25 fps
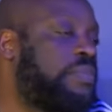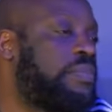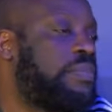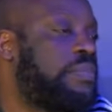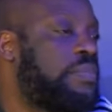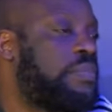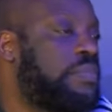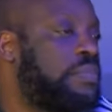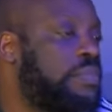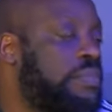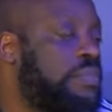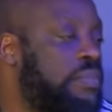
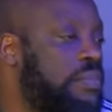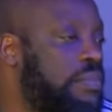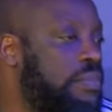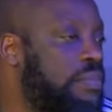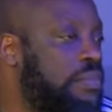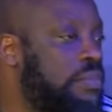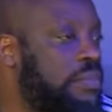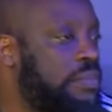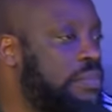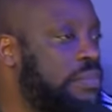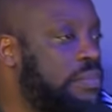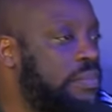You was
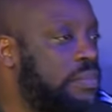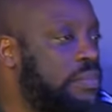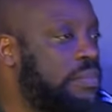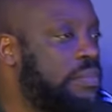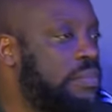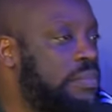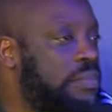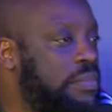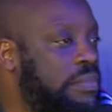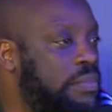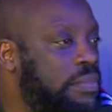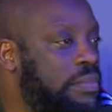laughing all
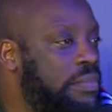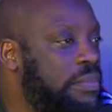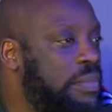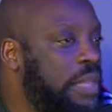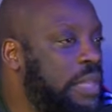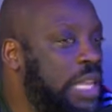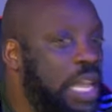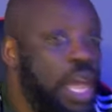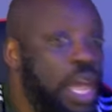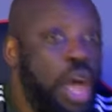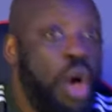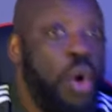with it. You
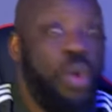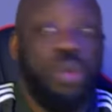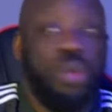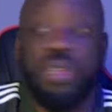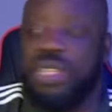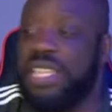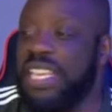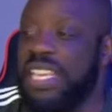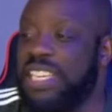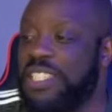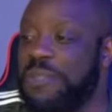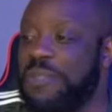was like, "Oh."
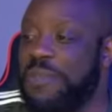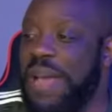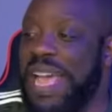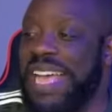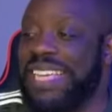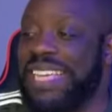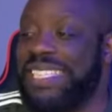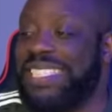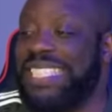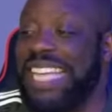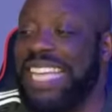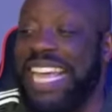This man your,
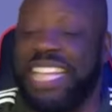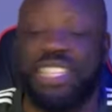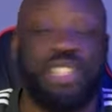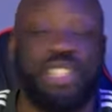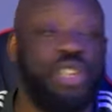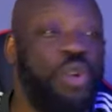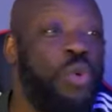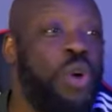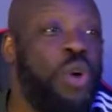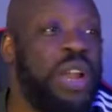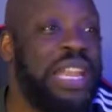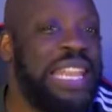said your you
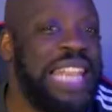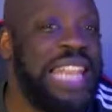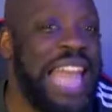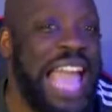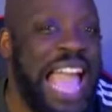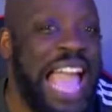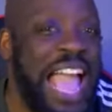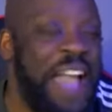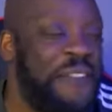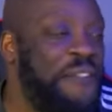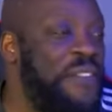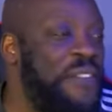were
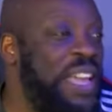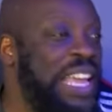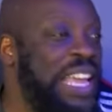laughing